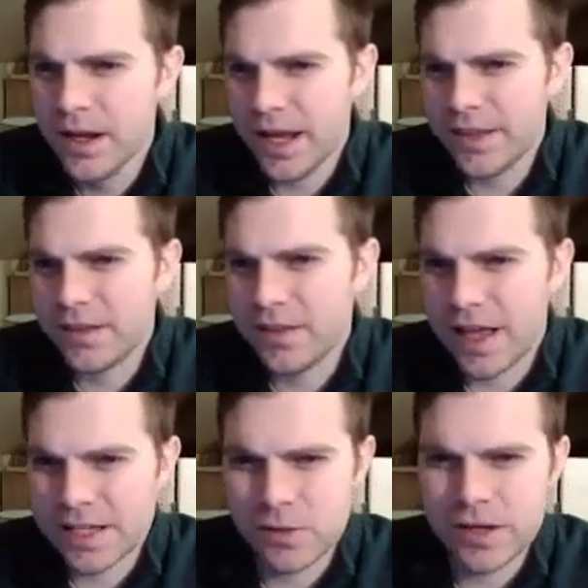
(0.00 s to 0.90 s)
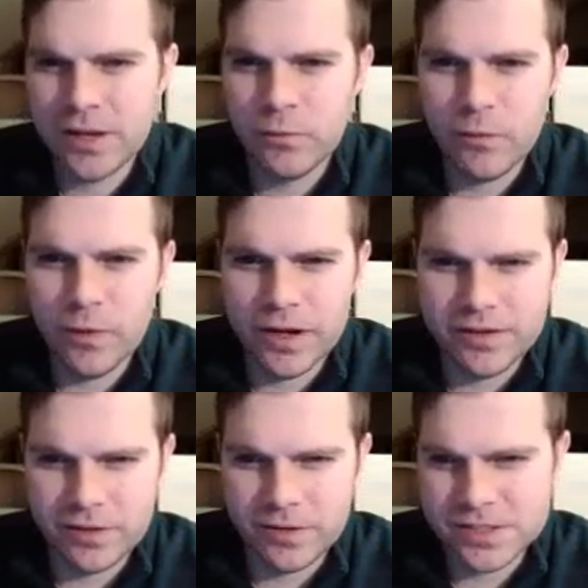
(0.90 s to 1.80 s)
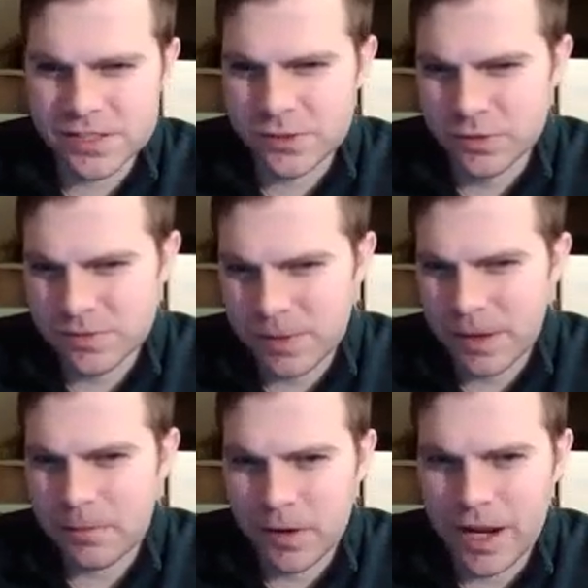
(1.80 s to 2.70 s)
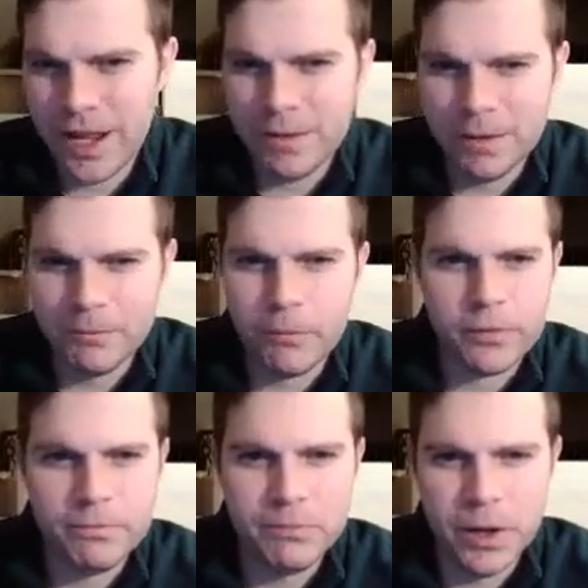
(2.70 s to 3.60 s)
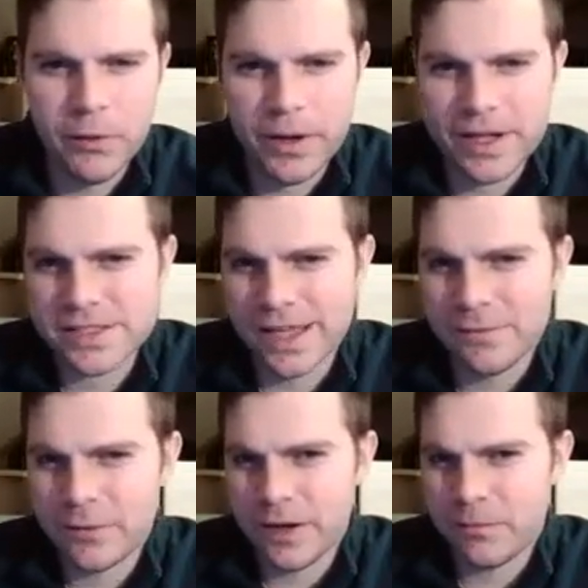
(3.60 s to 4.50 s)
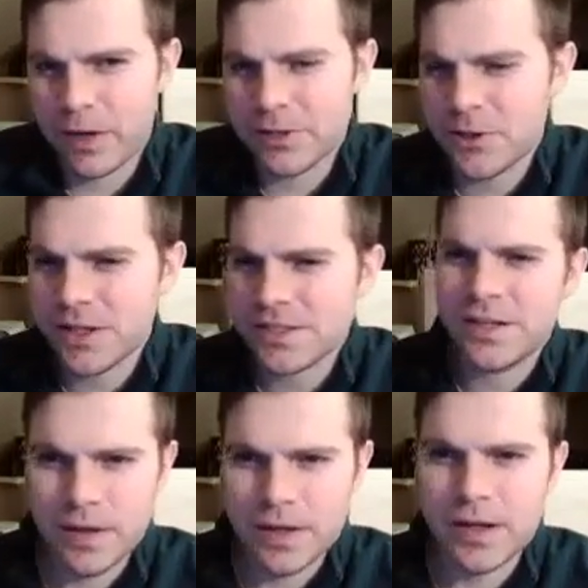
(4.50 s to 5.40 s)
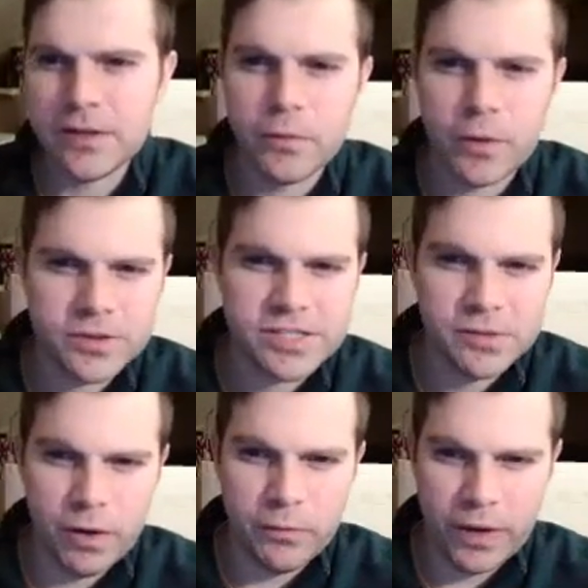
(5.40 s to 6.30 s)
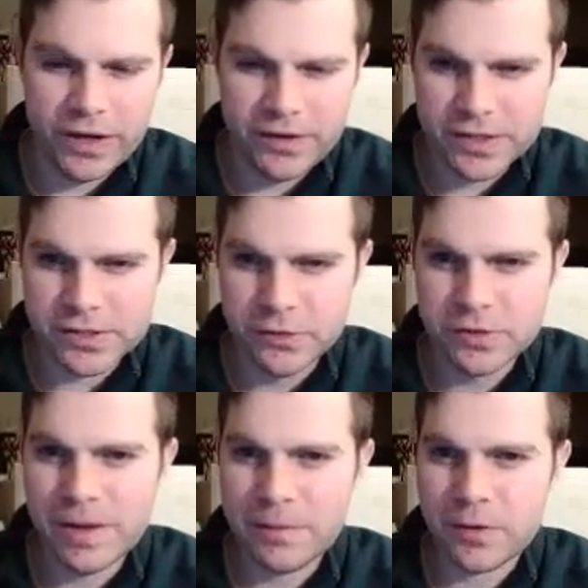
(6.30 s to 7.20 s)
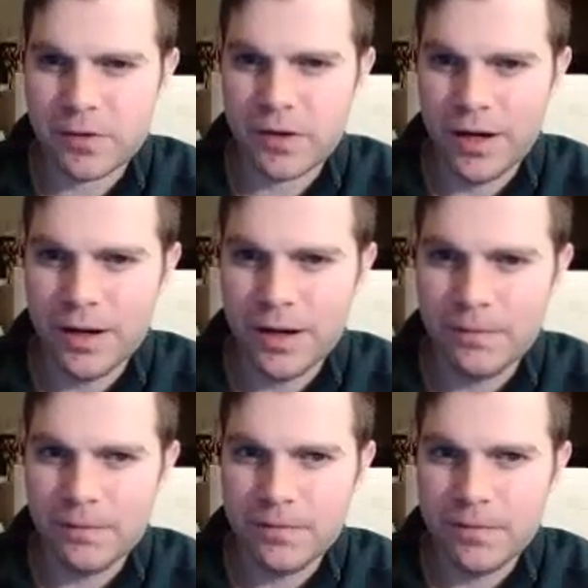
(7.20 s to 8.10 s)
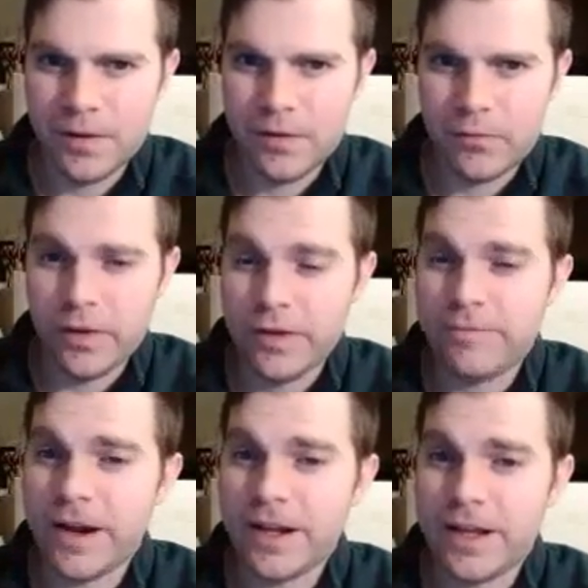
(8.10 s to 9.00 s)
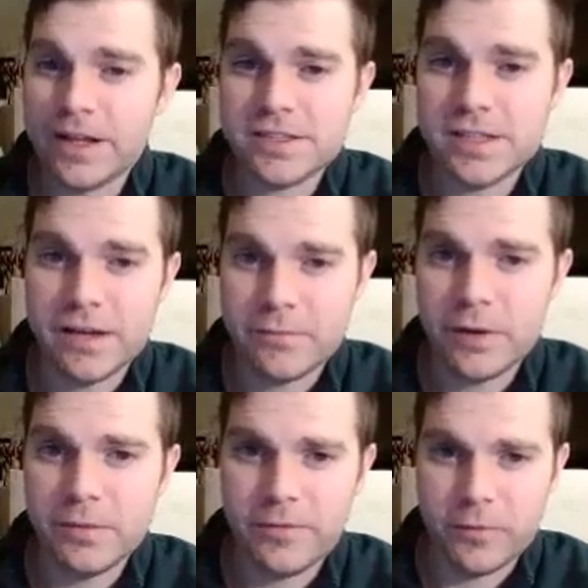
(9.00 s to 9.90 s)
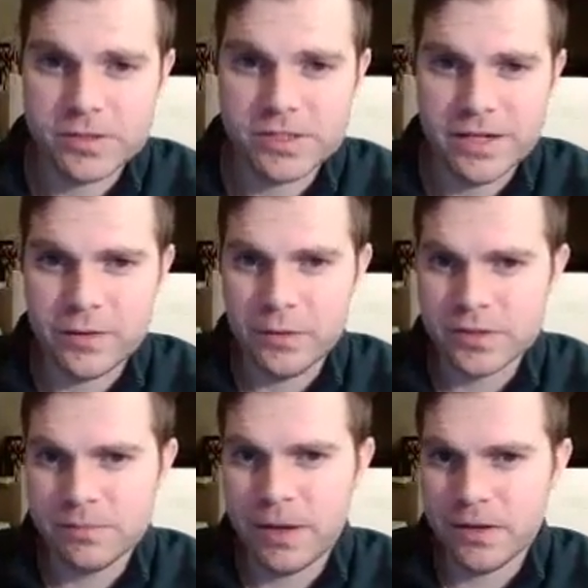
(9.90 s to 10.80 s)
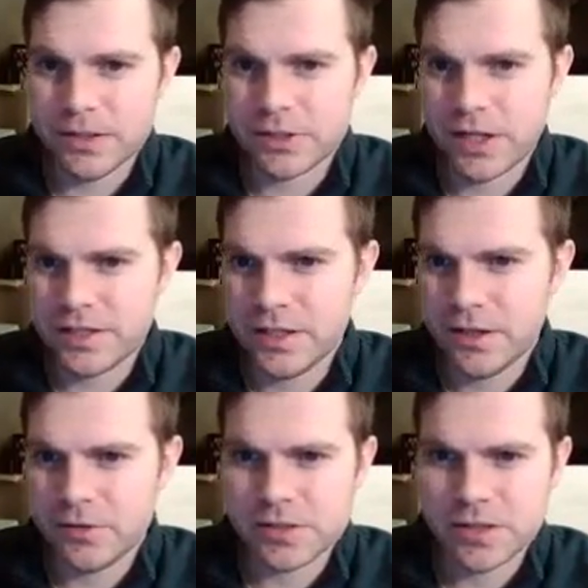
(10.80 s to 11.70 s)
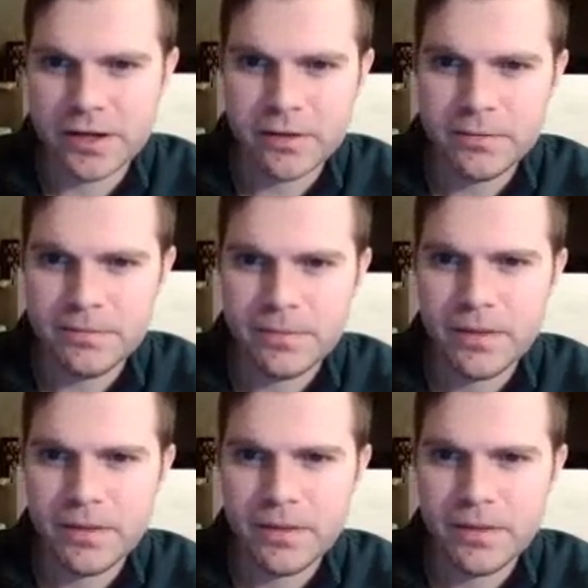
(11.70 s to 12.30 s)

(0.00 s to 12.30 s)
And the last one, in what way did Douglass's newspaper aim an important blow at slavery and prejudice? In other words, in what way did this newspaper really fight against slavery before slavery was abolished 18 years later?